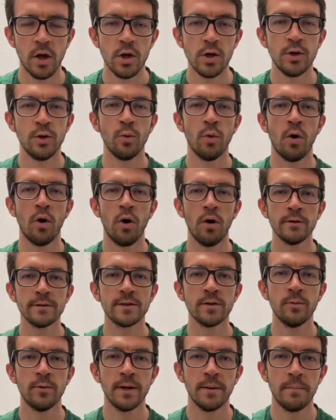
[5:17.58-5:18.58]
You
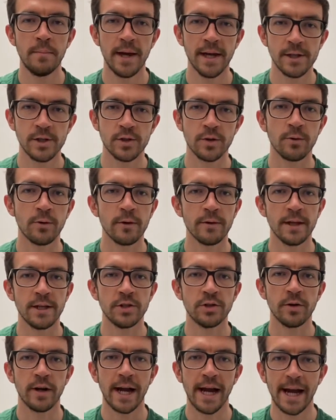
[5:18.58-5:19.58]
also want to make sure
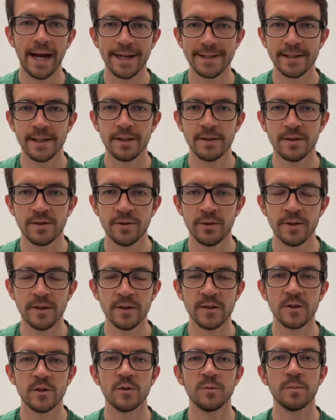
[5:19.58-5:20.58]
that you're asking
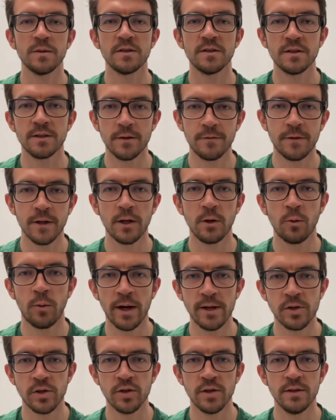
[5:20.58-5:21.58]
students specific
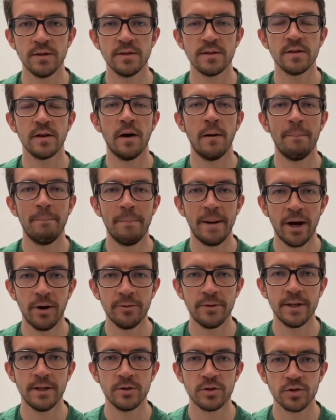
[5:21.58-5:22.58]
questions
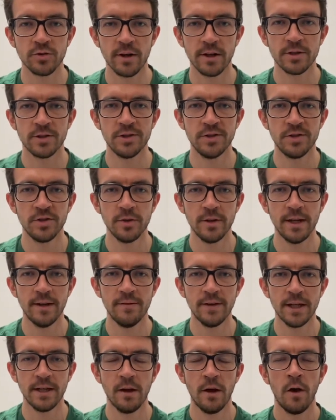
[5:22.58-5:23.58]
about the instructions you're
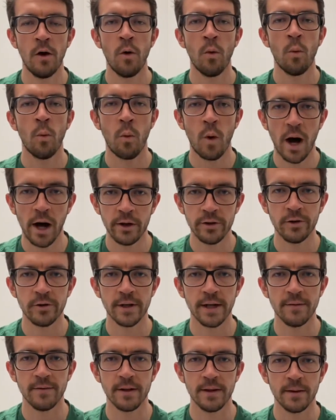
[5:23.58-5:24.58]
giving while you're
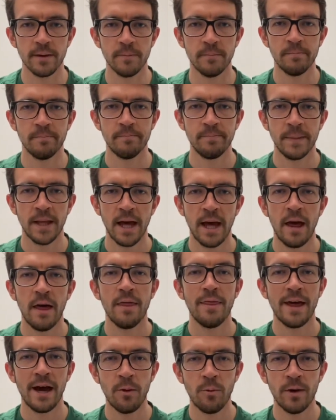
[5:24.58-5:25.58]
giving them.
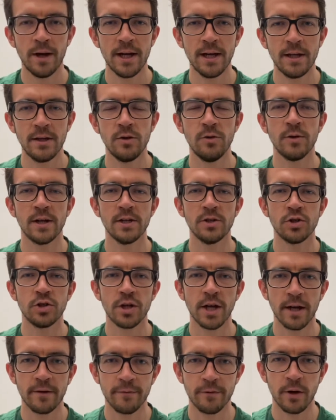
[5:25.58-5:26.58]
That way, you can
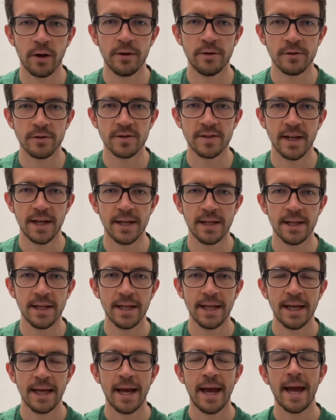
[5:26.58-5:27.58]
check for
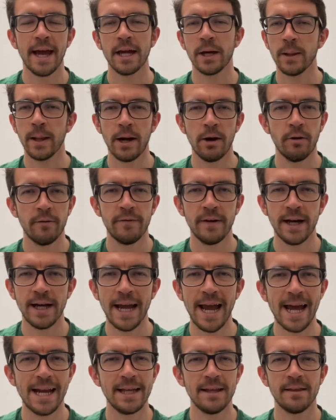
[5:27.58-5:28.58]
understanding and clarify
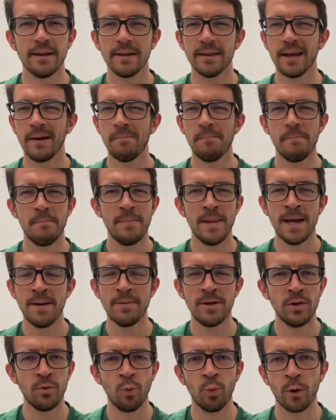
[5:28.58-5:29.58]
anything that
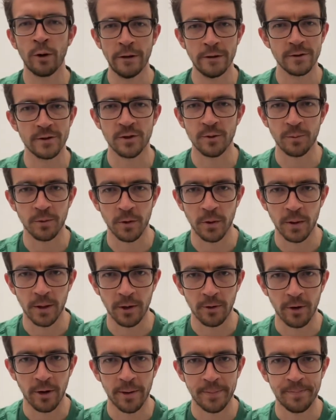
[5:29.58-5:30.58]
maybe you weren't super
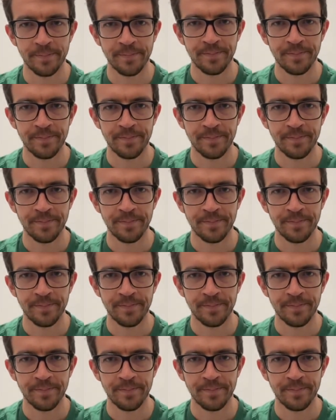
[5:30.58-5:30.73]
clear on.